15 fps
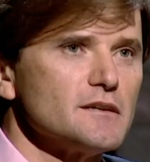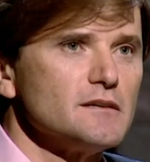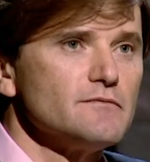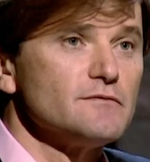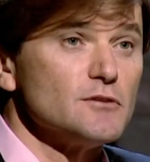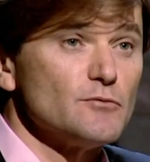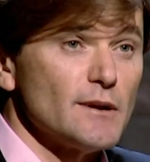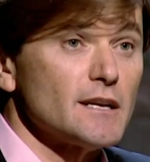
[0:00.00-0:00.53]

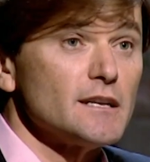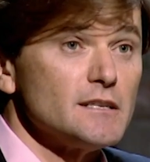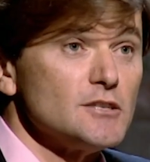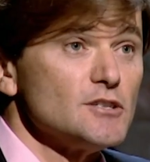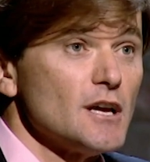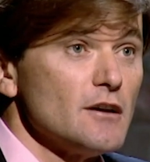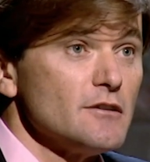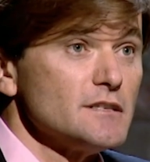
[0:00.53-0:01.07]
give directly to
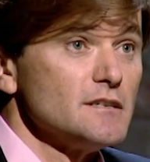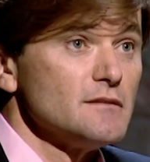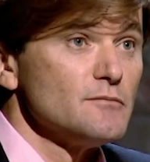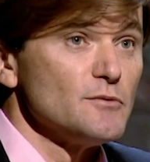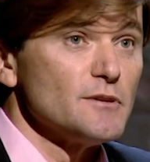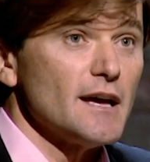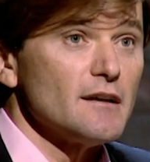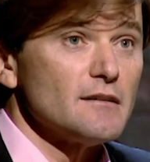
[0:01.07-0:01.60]
charity
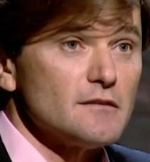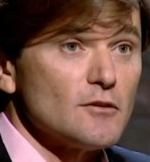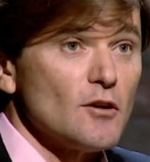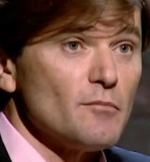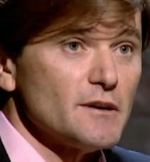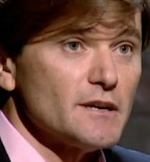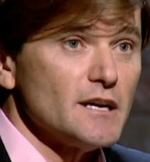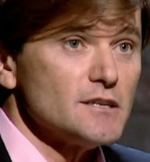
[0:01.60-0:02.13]
without the
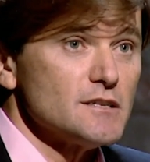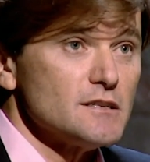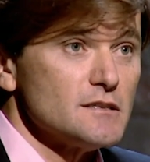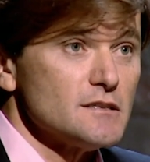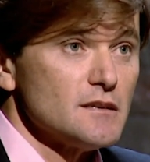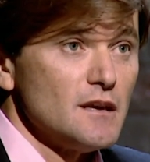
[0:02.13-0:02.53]
complications.